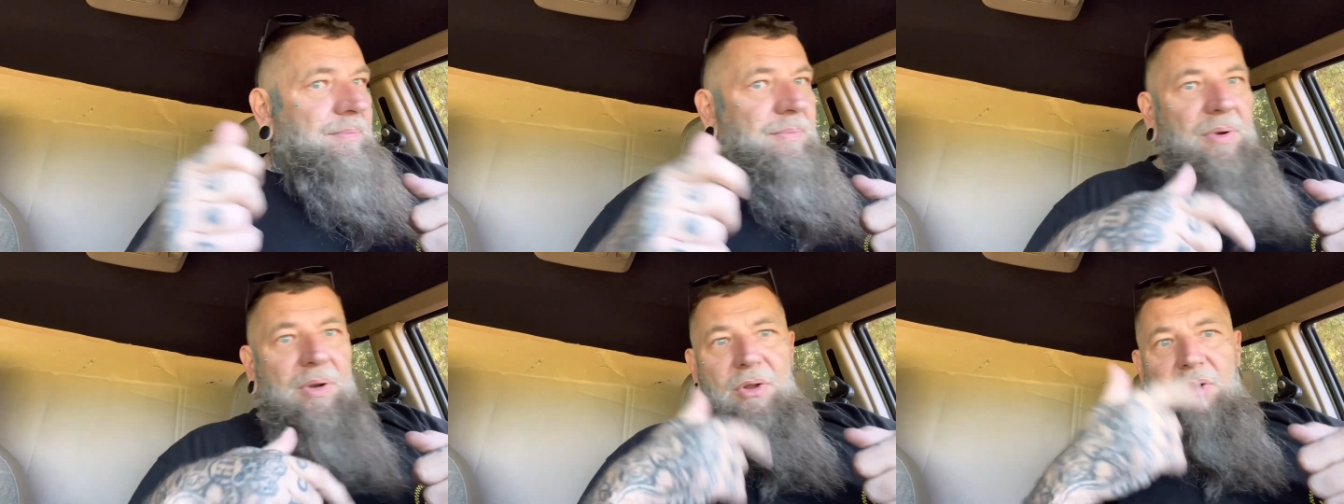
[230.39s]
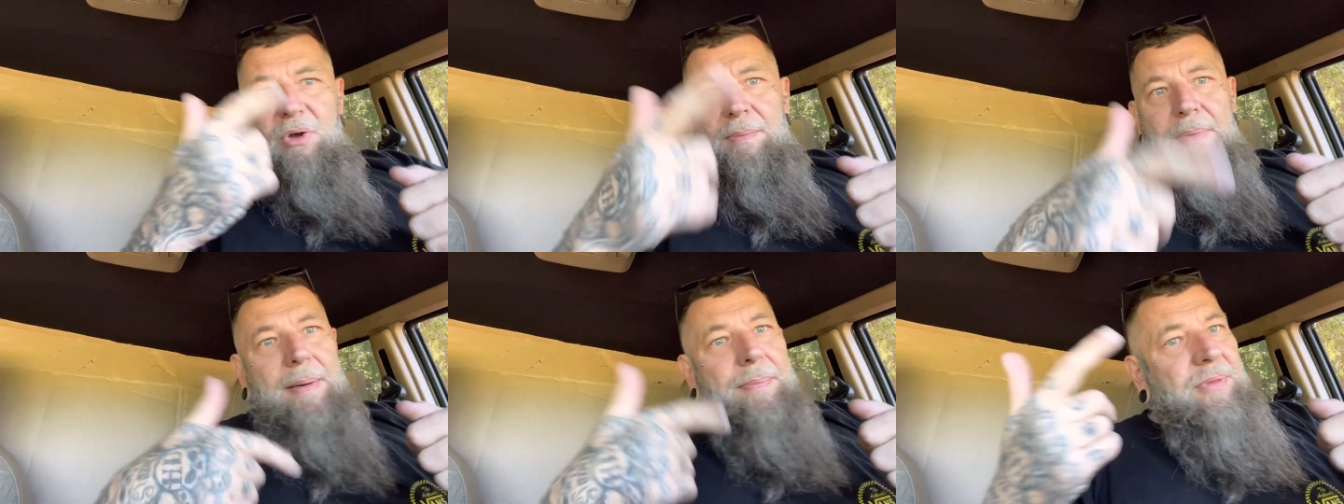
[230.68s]

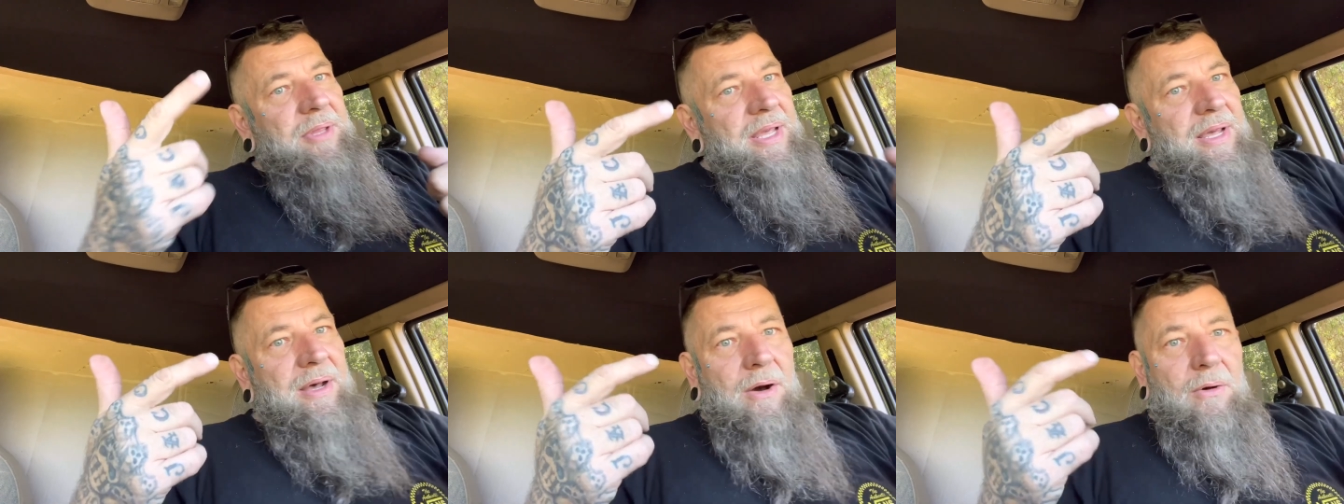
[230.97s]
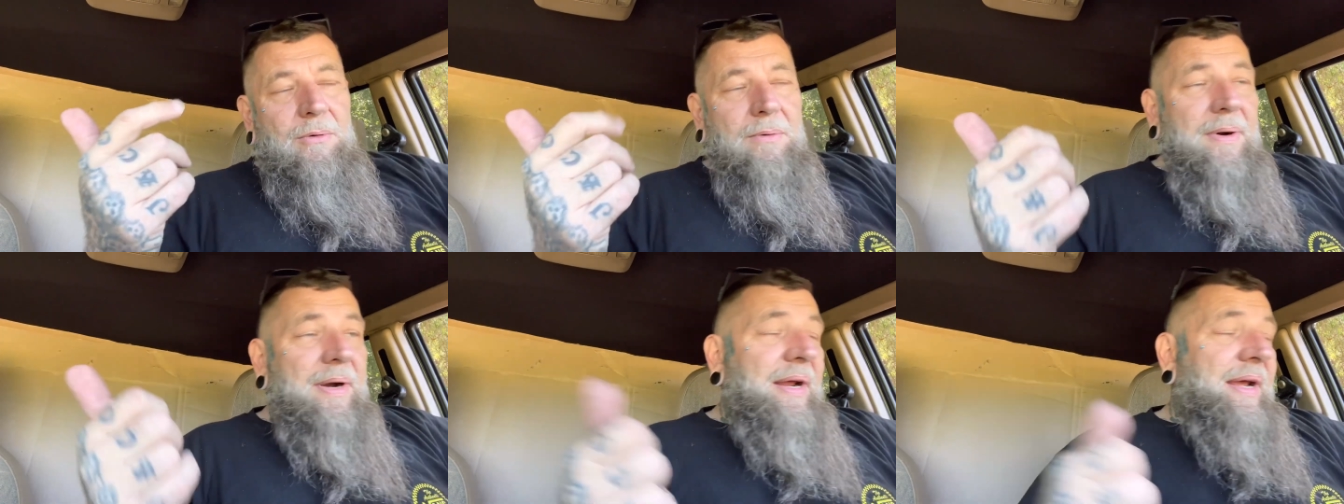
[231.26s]
lube up the
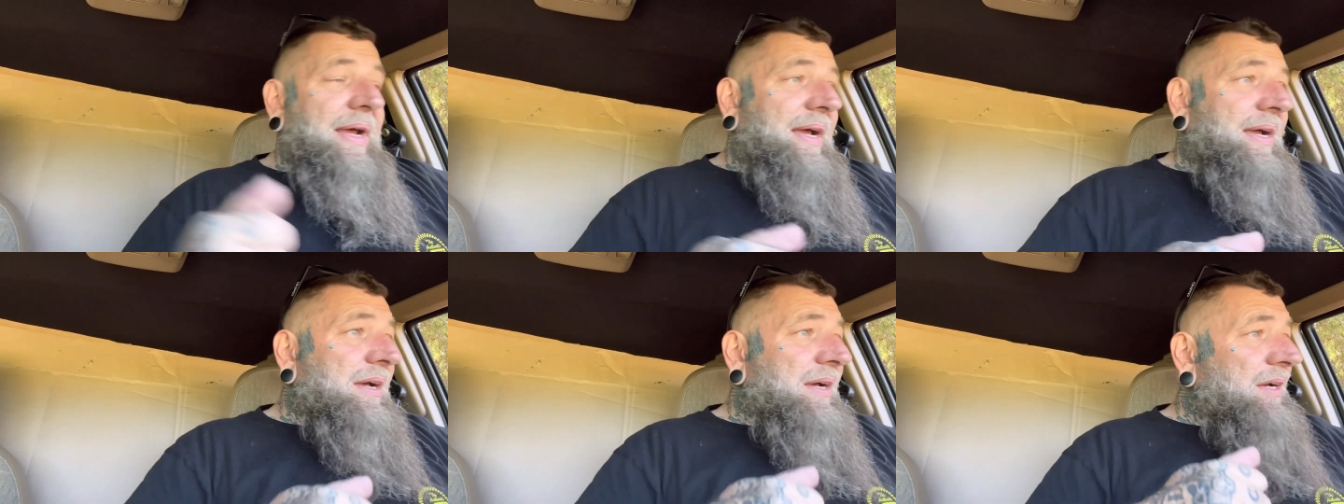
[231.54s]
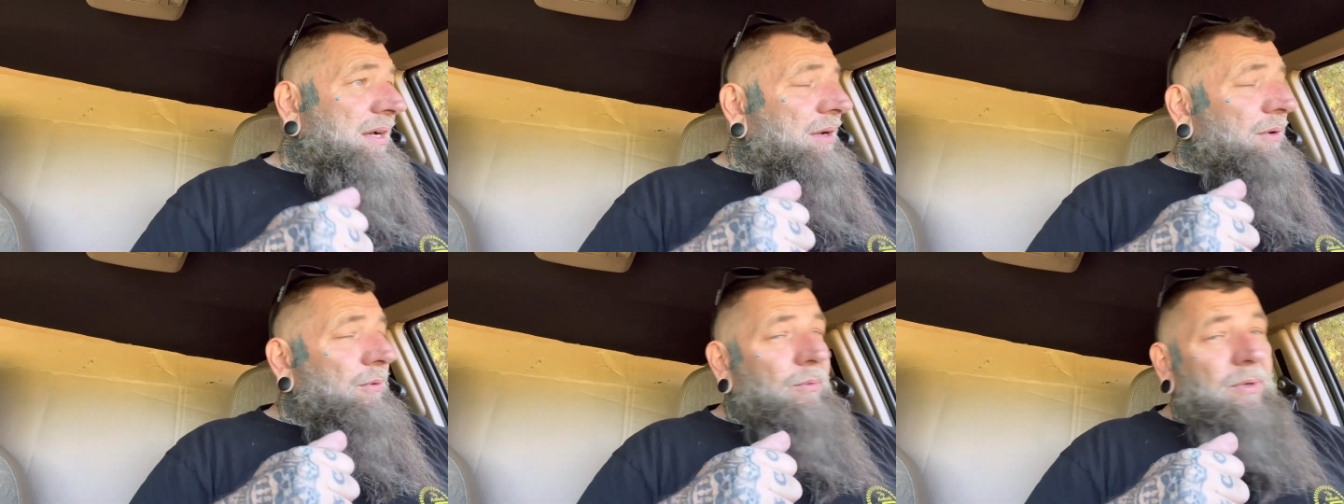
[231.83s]
O-ring
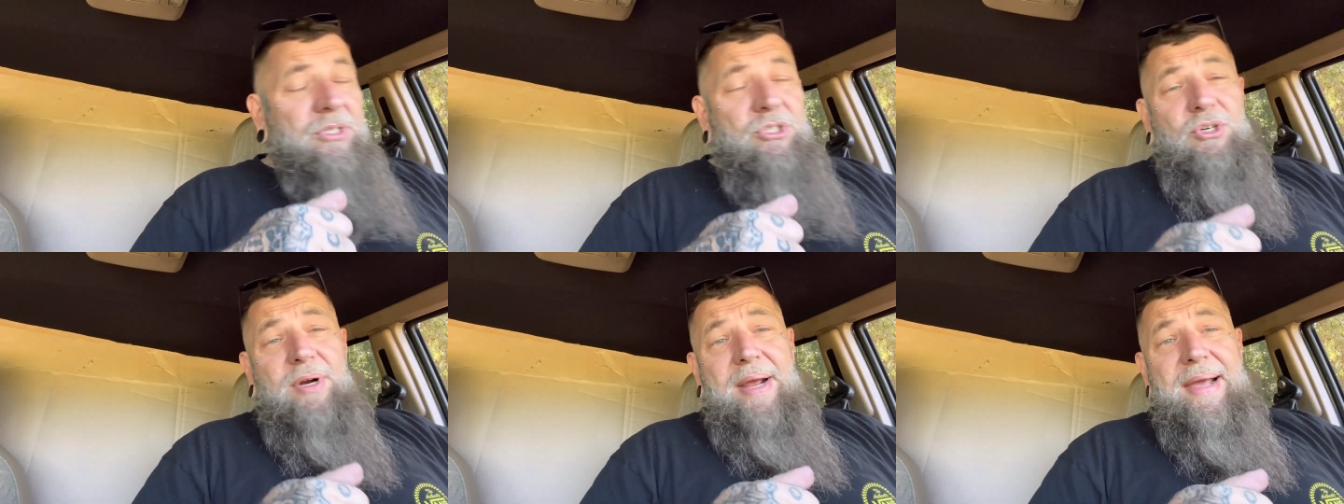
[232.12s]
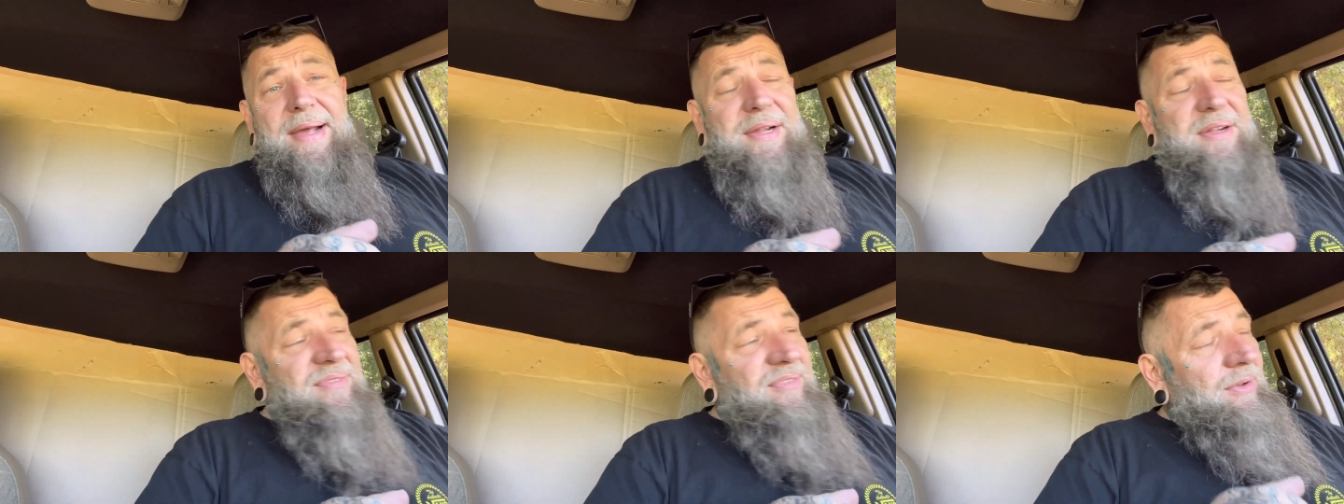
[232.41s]
with
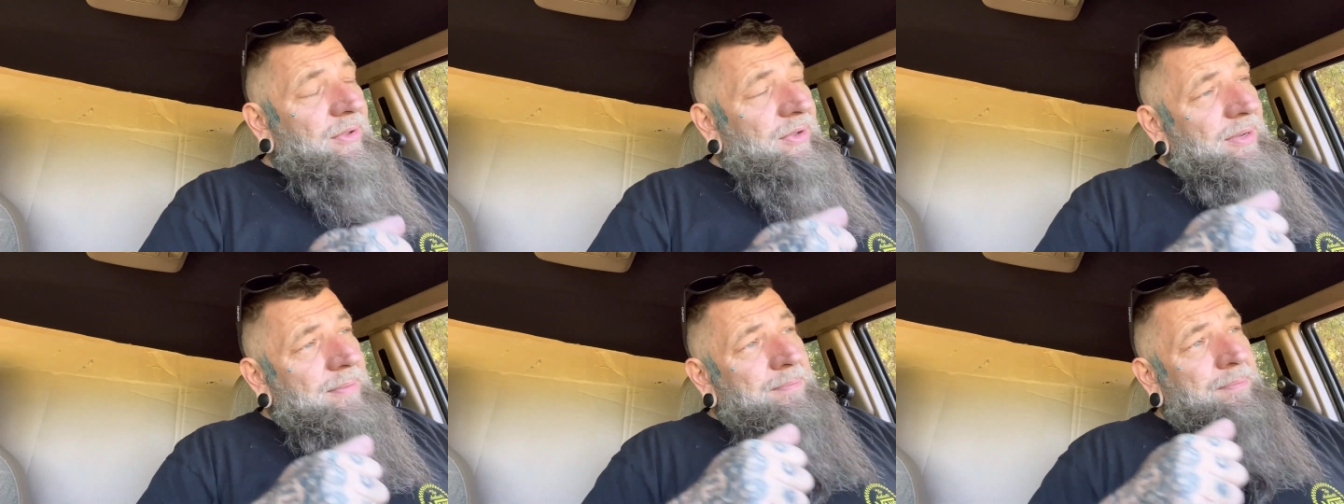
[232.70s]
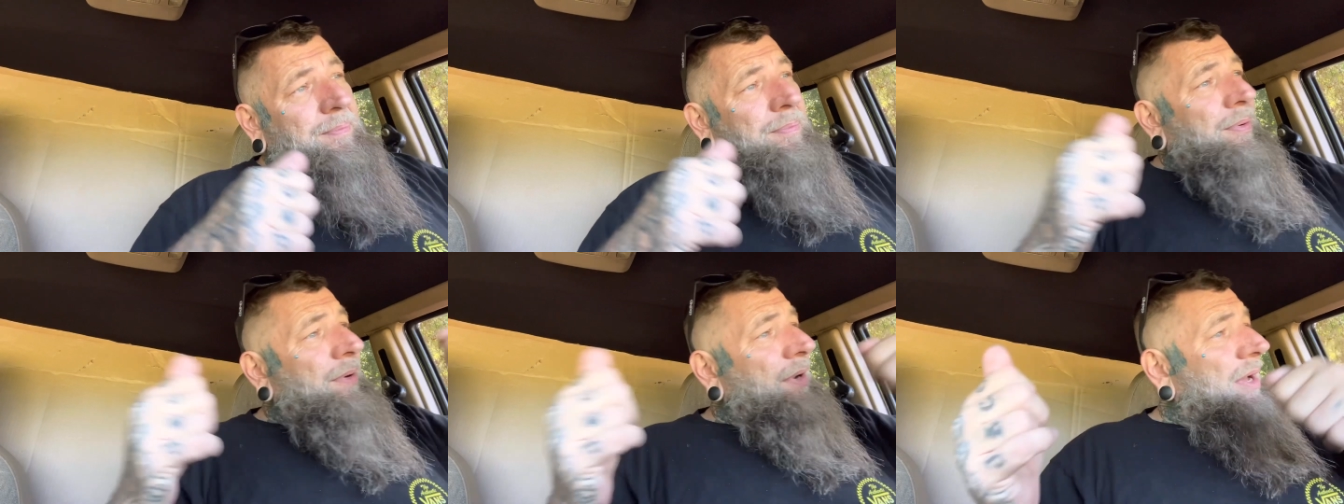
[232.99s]
trans fluid,
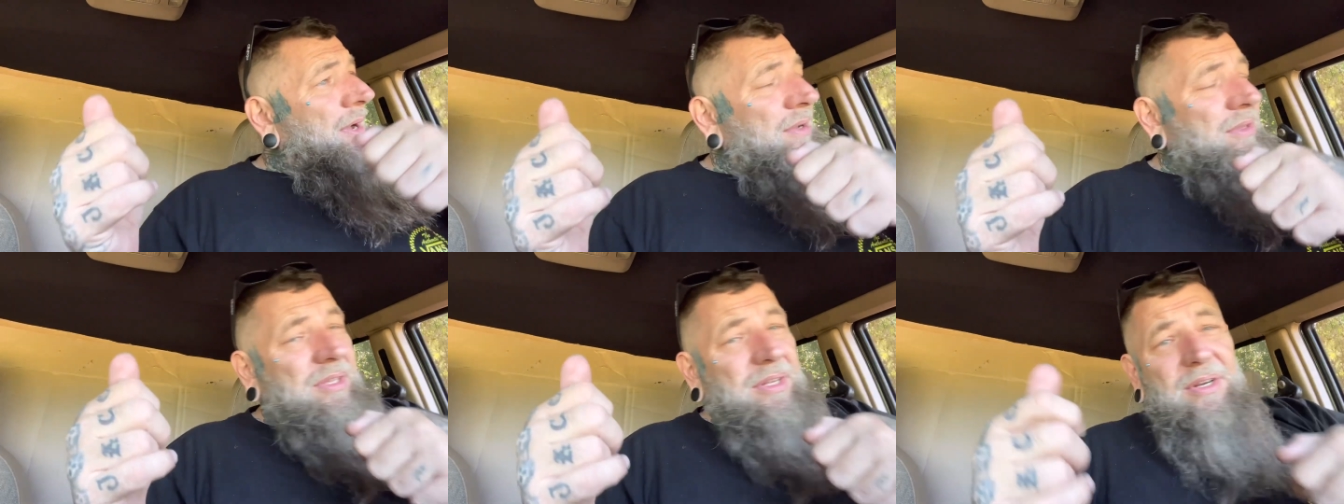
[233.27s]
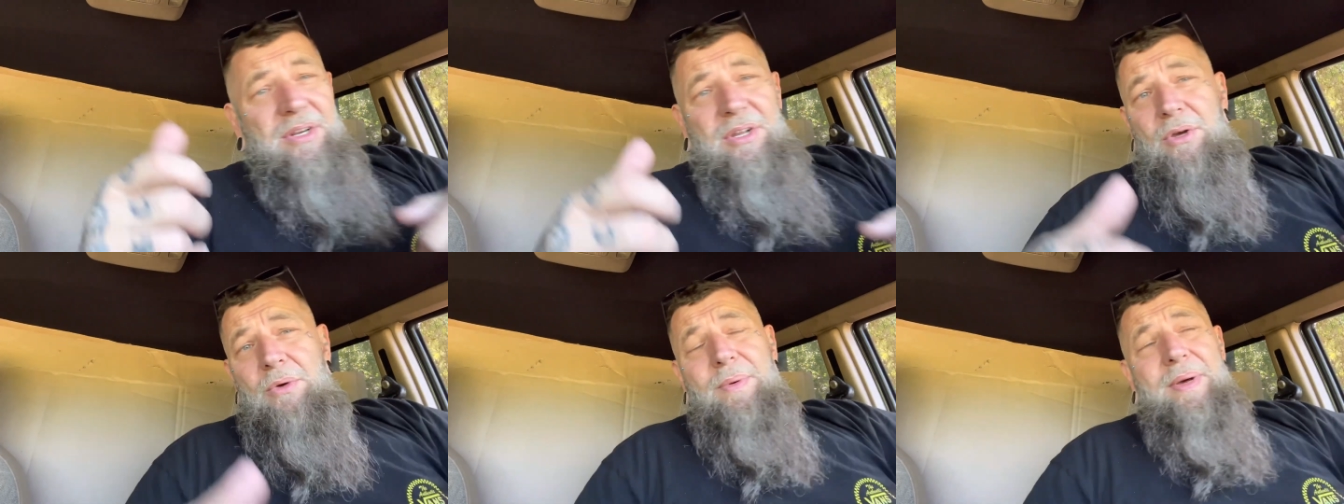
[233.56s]
plug the
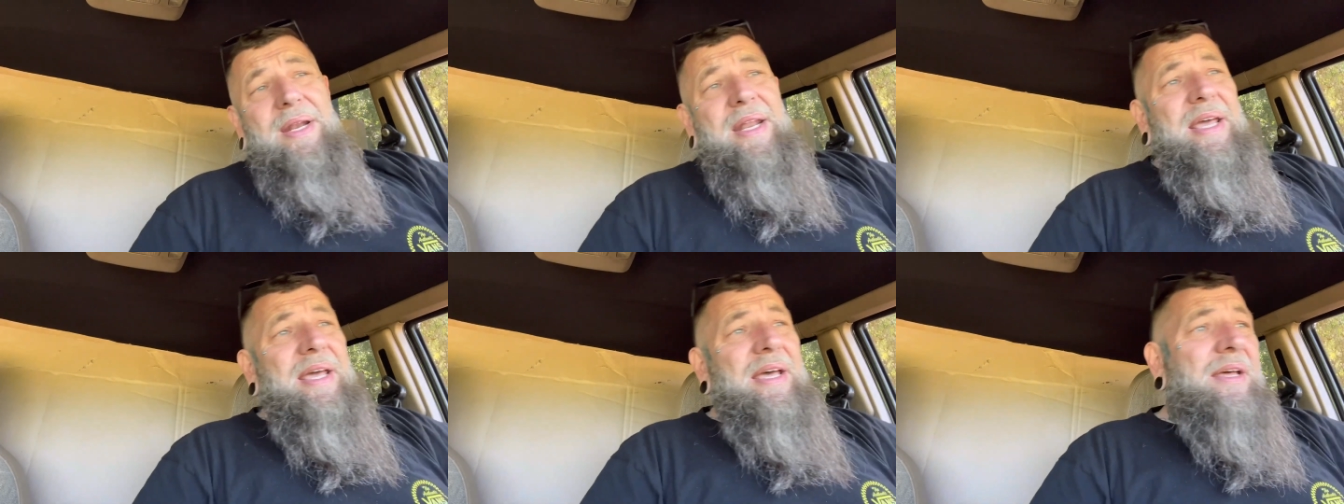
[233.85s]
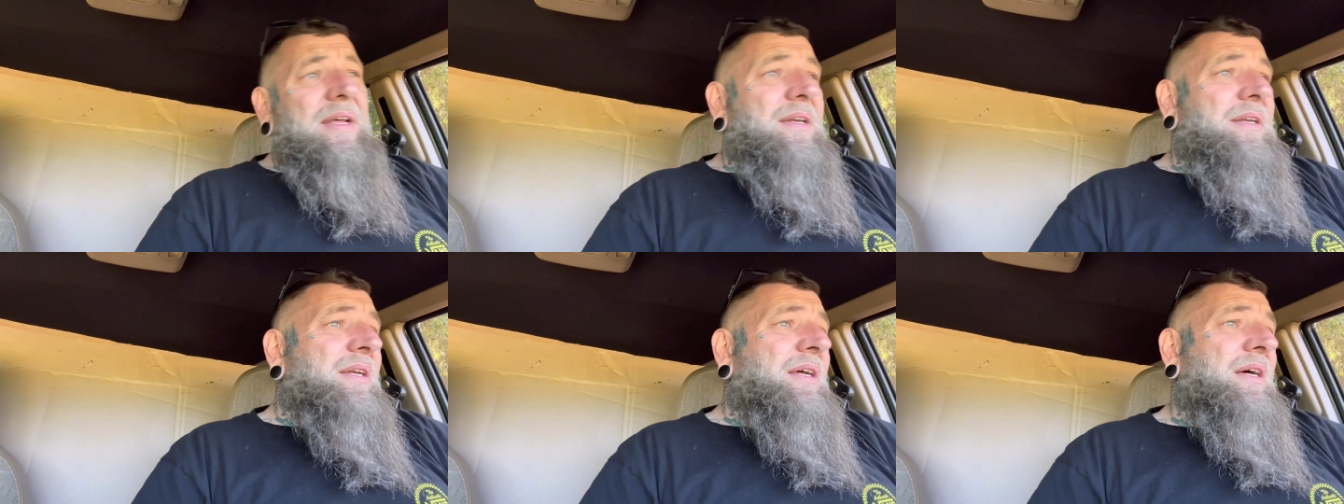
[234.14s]
new one
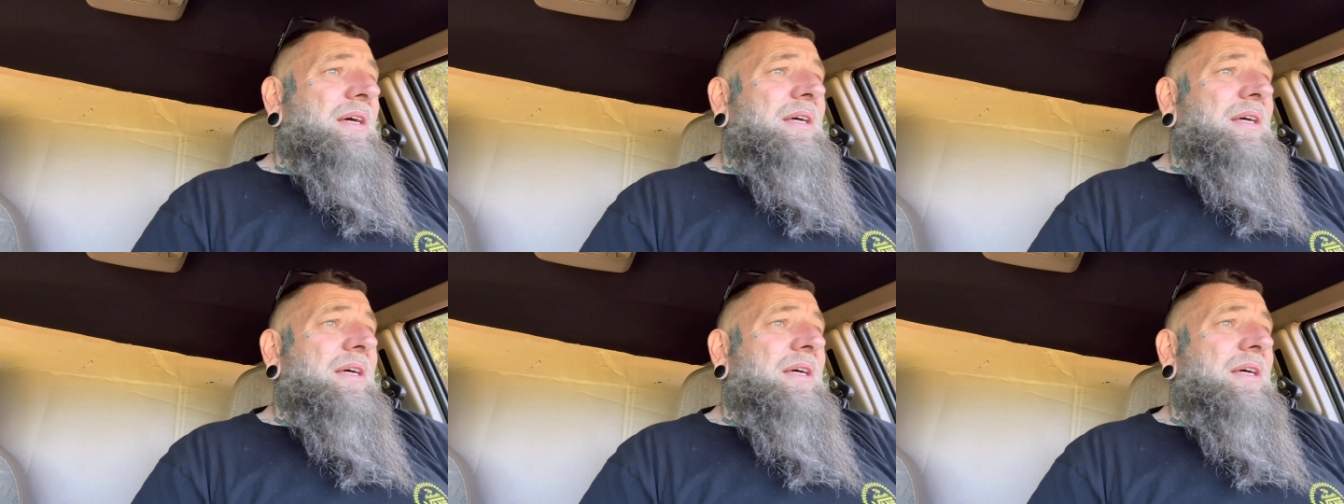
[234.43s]
in